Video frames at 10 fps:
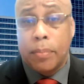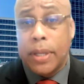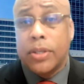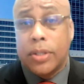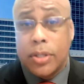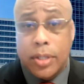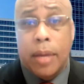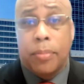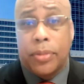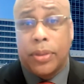means the
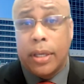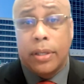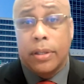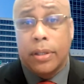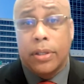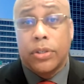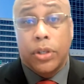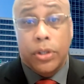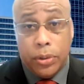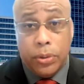same thing
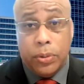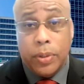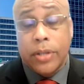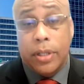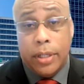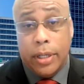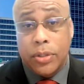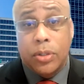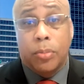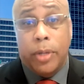to you as it
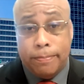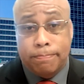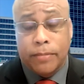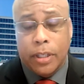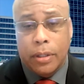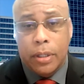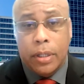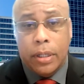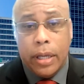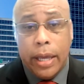does to me.
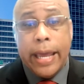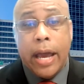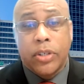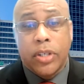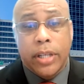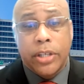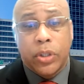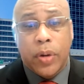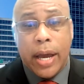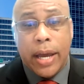And now just let
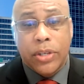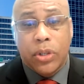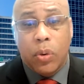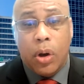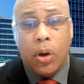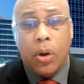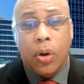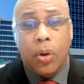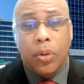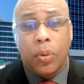your eyes go
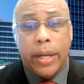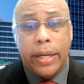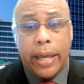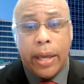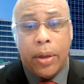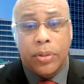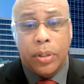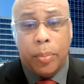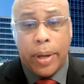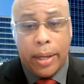all the way down to
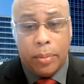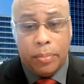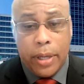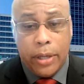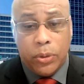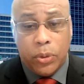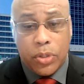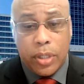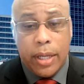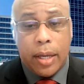the bottom, and you'll
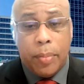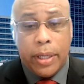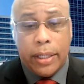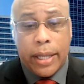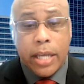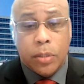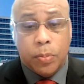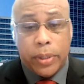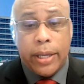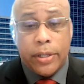see coming in last
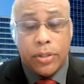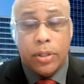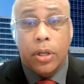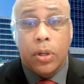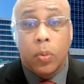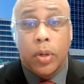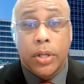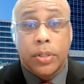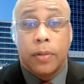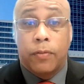place
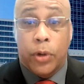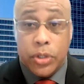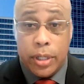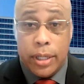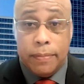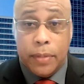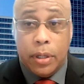was diversity